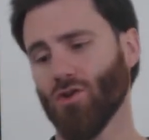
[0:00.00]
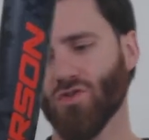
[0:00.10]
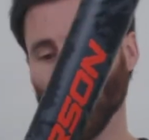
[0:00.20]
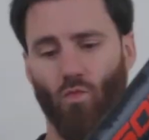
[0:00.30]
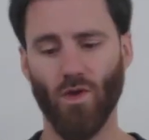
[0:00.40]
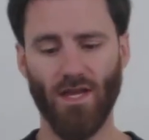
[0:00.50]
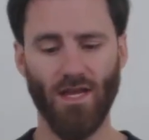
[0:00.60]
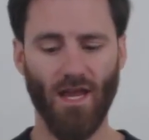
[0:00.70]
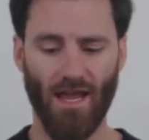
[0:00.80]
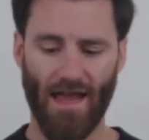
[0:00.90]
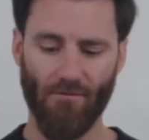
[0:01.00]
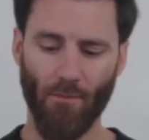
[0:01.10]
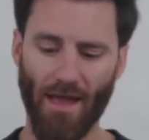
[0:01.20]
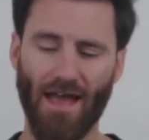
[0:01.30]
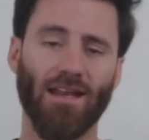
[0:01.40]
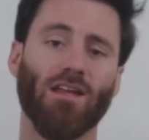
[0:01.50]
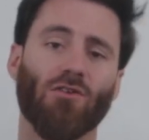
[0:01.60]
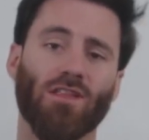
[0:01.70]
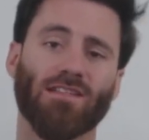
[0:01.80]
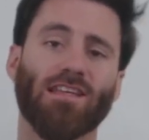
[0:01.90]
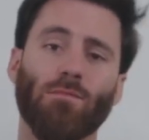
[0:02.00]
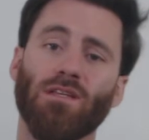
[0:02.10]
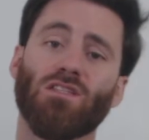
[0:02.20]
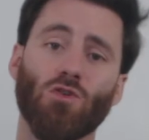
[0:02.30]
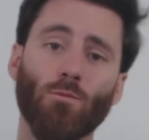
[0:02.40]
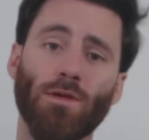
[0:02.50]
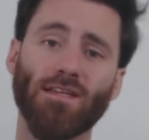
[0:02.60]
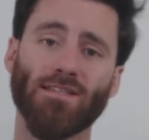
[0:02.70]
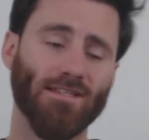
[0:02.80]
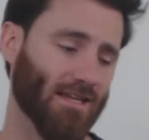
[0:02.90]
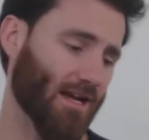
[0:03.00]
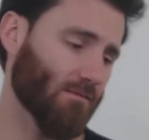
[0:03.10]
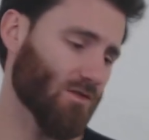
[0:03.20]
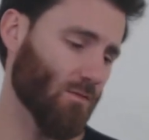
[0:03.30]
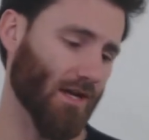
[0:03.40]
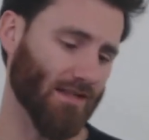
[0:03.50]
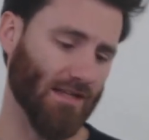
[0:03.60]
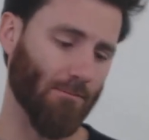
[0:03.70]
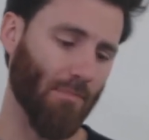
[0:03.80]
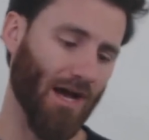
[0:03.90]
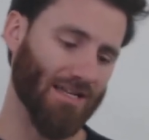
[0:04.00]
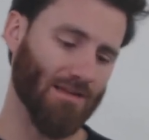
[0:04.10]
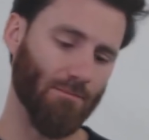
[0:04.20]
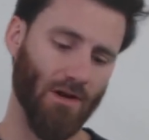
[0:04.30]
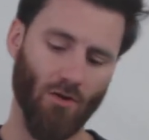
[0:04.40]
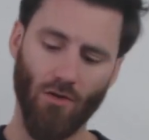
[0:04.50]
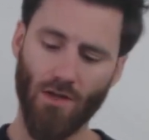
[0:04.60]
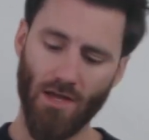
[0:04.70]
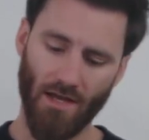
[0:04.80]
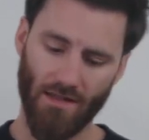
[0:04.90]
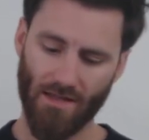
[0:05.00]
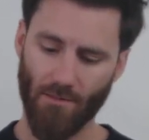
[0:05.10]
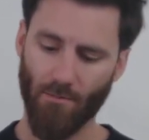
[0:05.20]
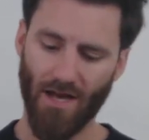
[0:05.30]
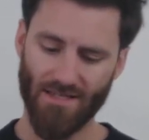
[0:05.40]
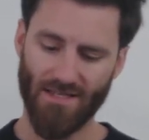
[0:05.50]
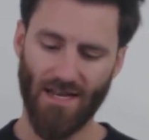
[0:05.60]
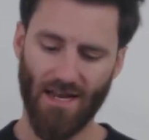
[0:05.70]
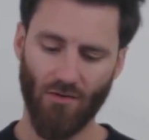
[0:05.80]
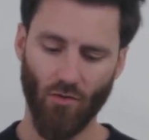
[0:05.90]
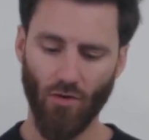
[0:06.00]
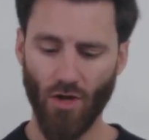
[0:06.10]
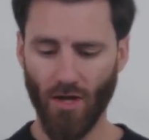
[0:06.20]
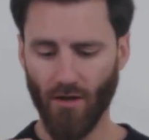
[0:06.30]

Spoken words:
So we have a bat here that's going to be two-piece design. So we got the composite barrel and the composite handle